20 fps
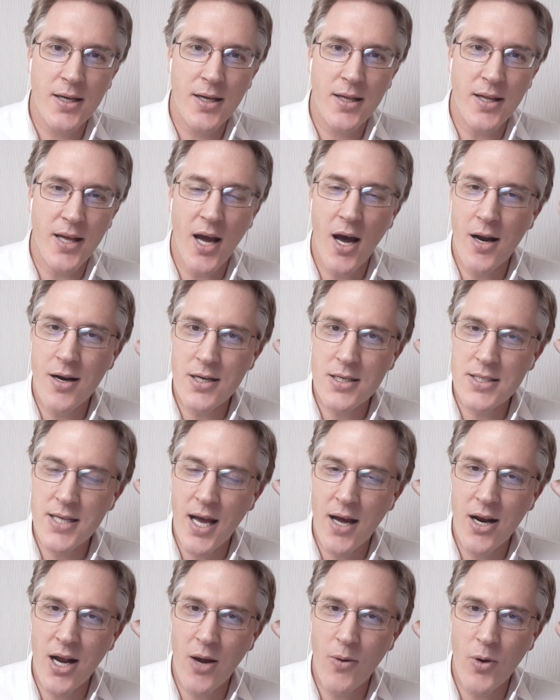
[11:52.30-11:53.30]
they
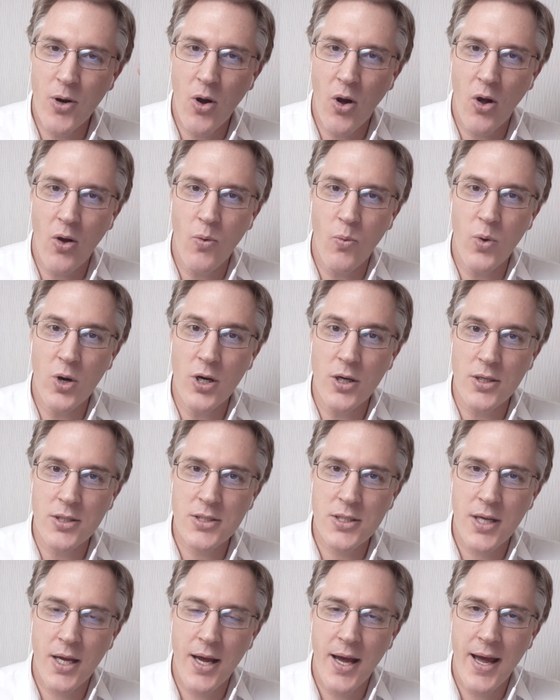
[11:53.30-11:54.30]
understand how it all
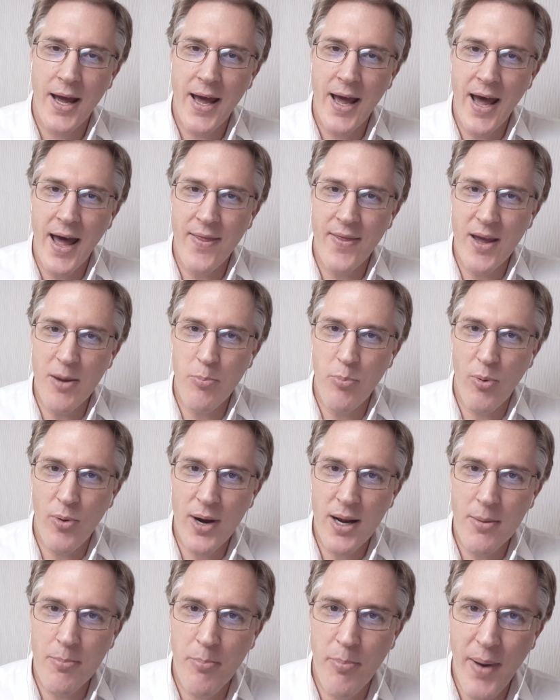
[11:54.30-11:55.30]
works, and they
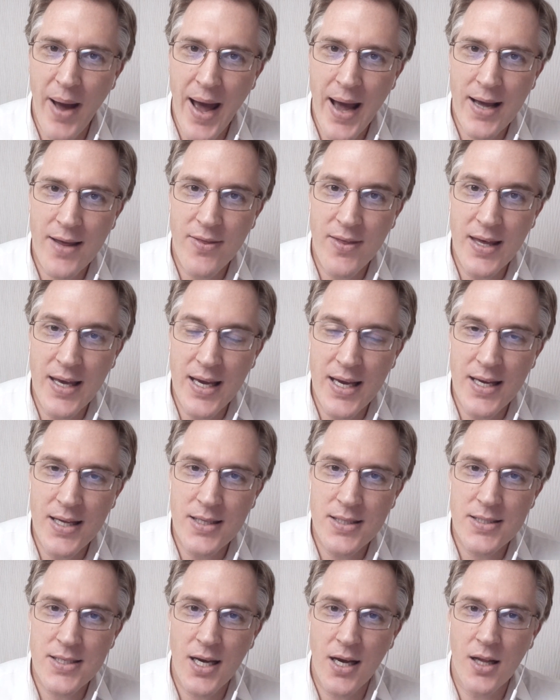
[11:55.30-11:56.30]
bring back the
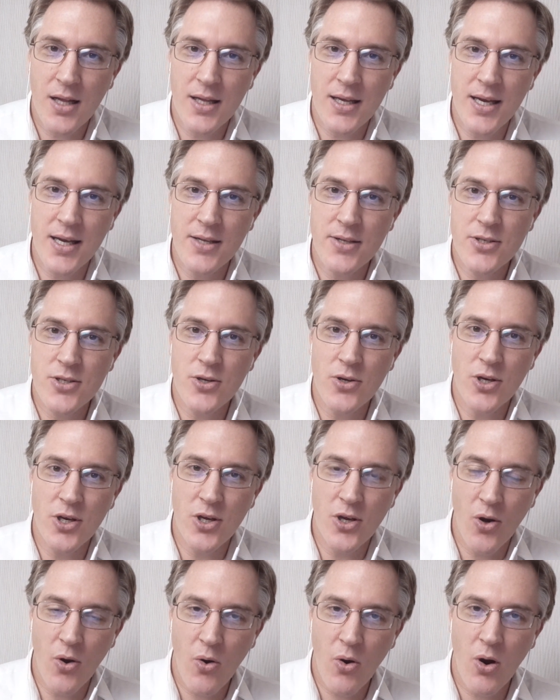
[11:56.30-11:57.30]
intel into
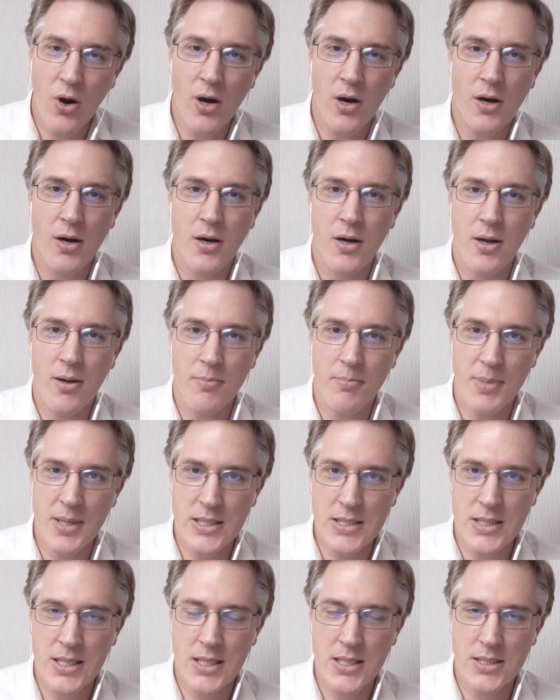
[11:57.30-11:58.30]
your
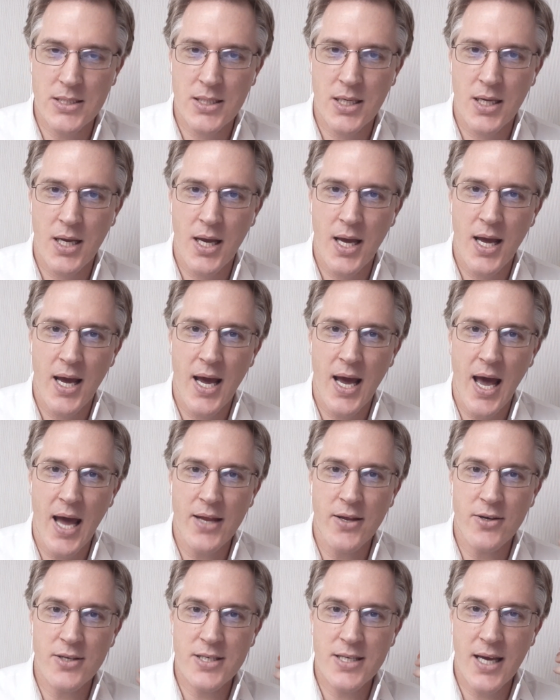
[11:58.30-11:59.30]
business.
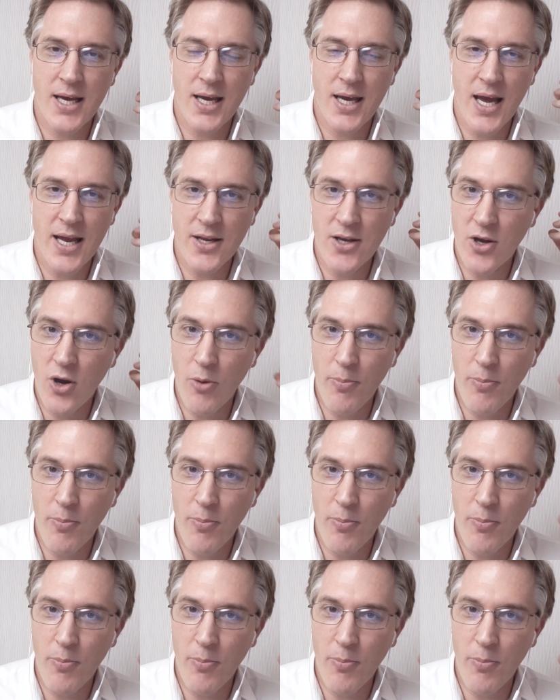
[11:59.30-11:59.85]
And you say, and you go